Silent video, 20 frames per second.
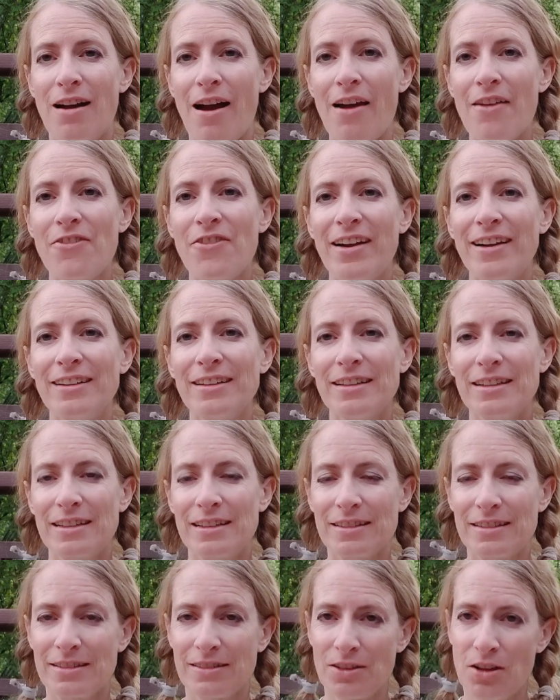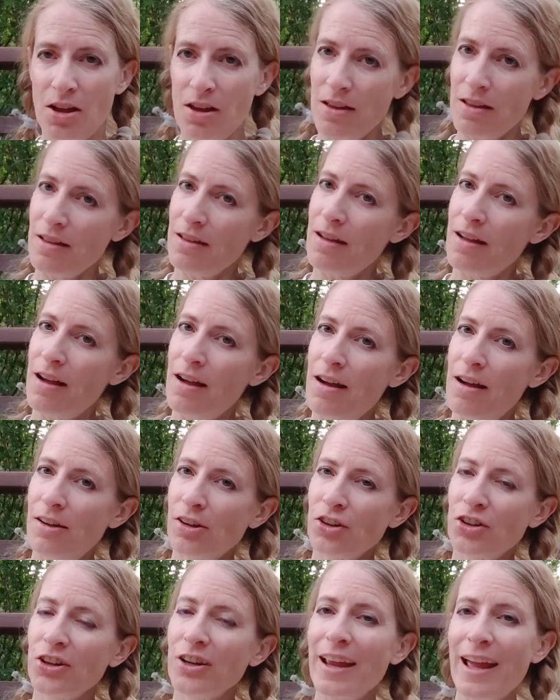I find it a
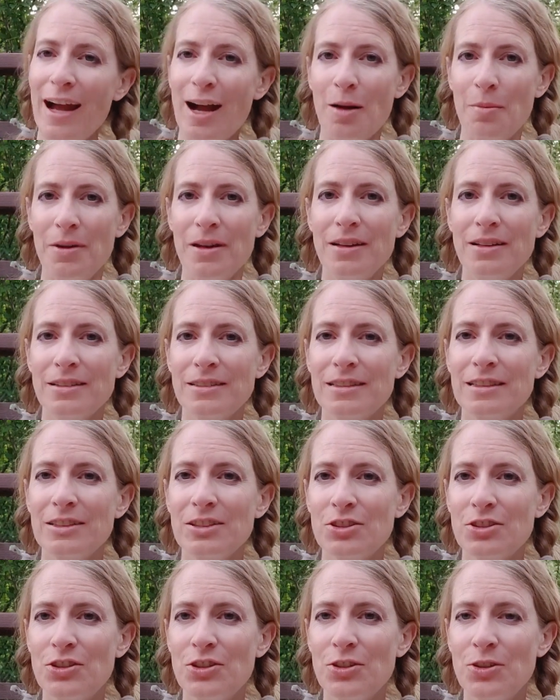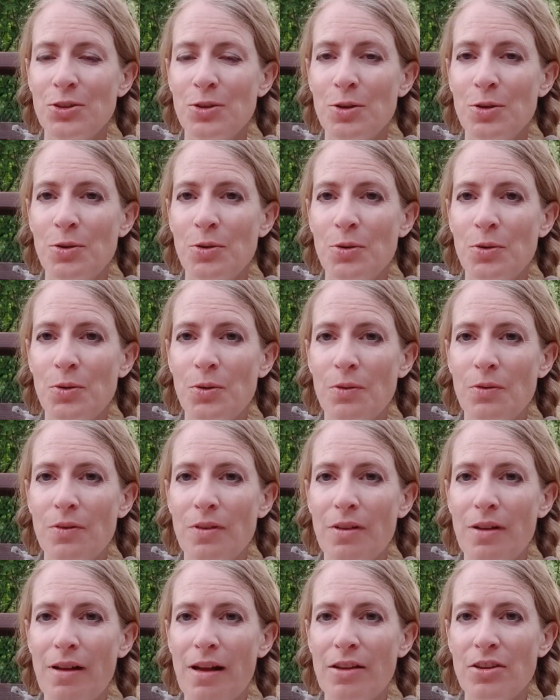good habit to
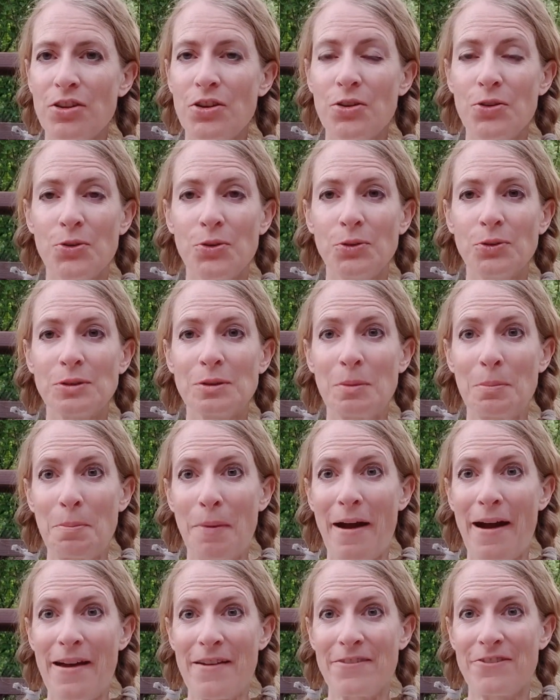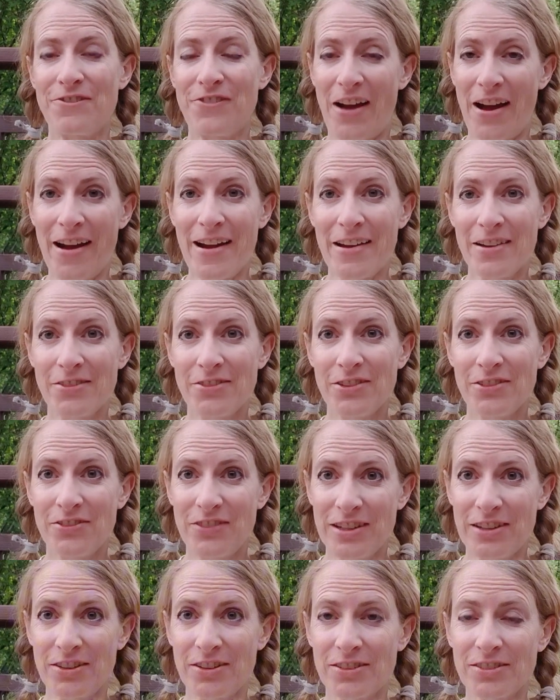use my 5
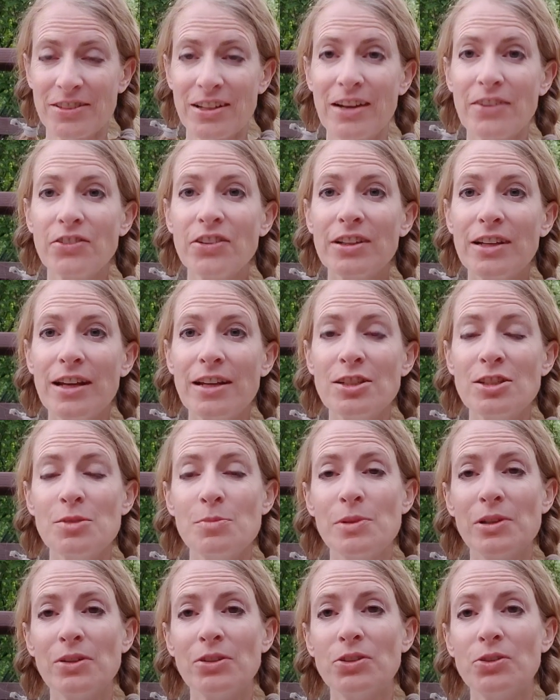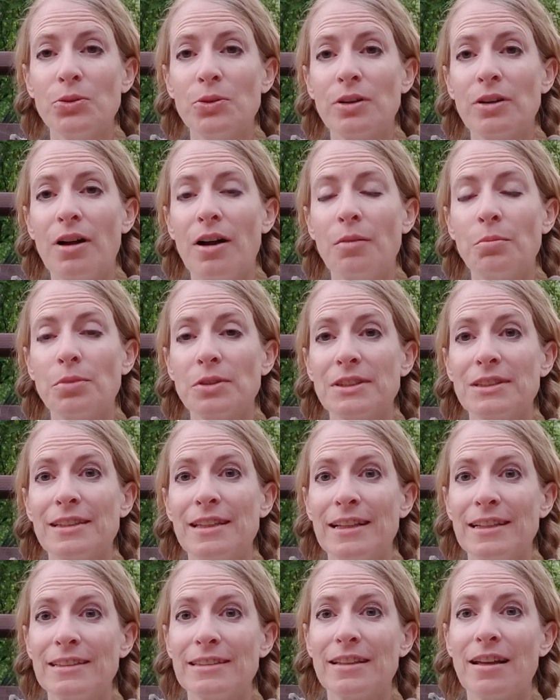fingers every day to be able to accomplish
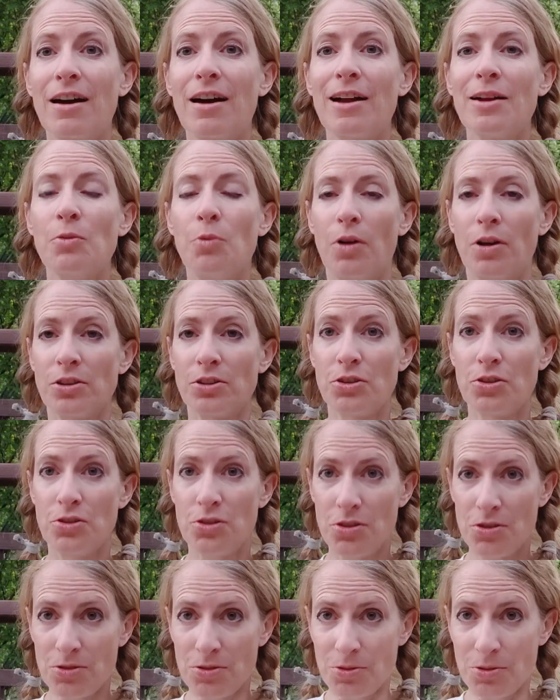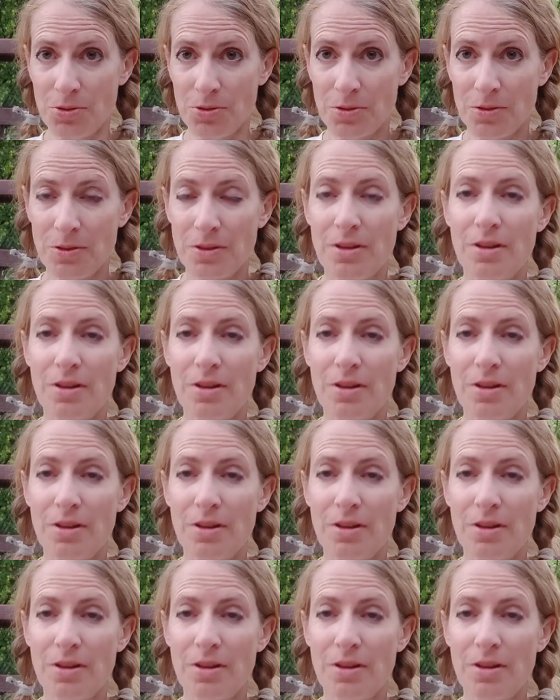things that I want to do.